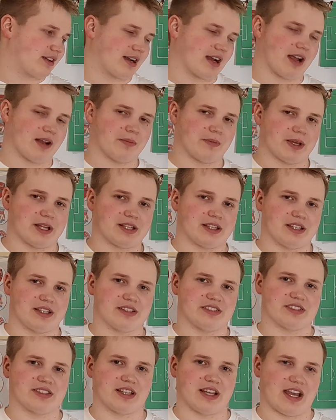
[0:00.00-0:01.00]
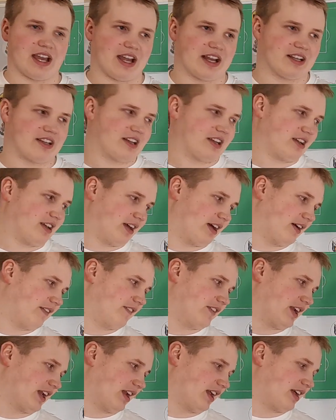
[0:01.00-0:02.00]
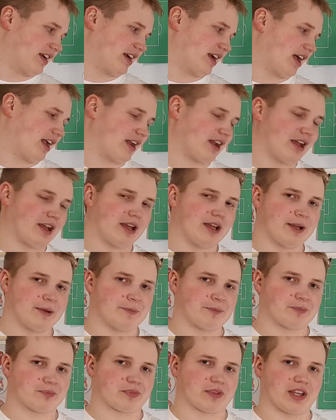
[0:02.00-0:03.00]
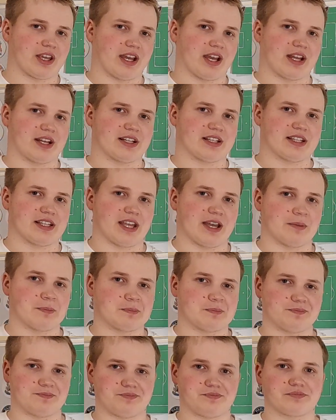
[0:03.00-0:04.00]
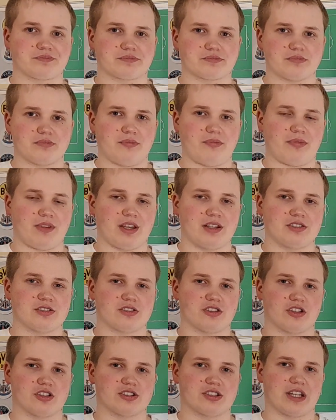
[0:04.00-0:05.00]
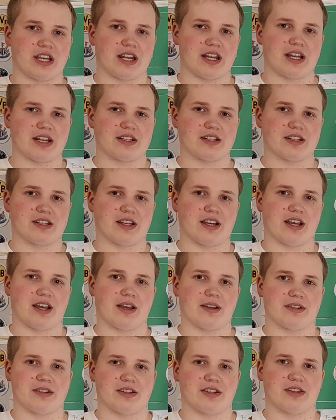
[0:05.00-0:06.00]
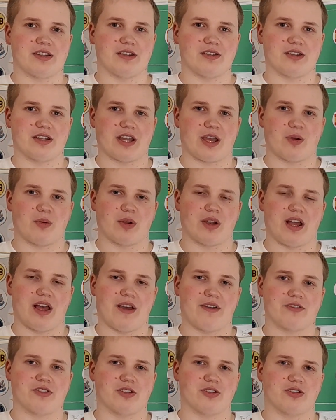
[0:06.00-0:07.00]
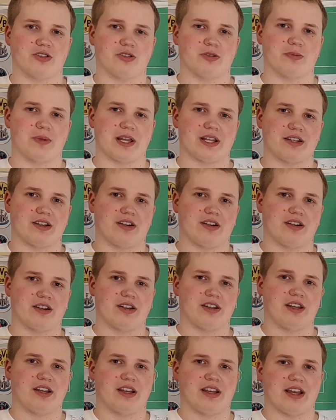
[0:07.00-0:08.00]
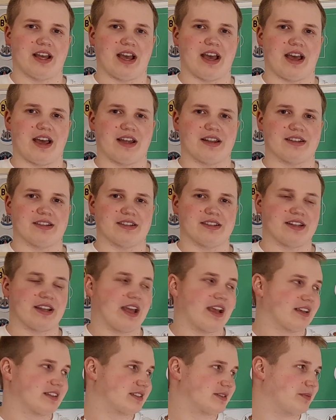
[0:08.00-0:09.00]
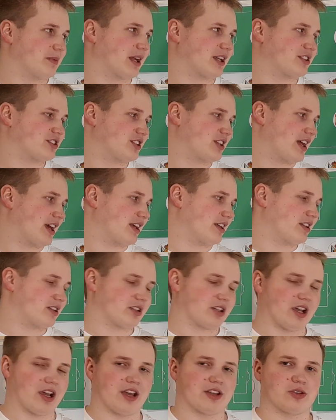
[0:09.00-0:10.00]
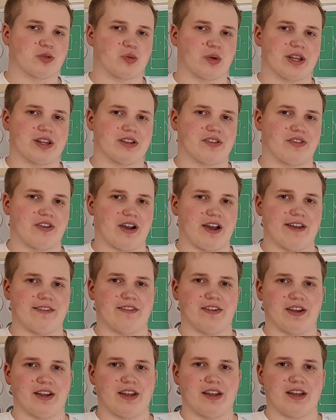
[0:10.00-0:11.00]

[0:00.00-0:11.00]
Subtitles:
Real Betis and Villarreal. And yeah, Sociedad, they will have to do better next match day, 25.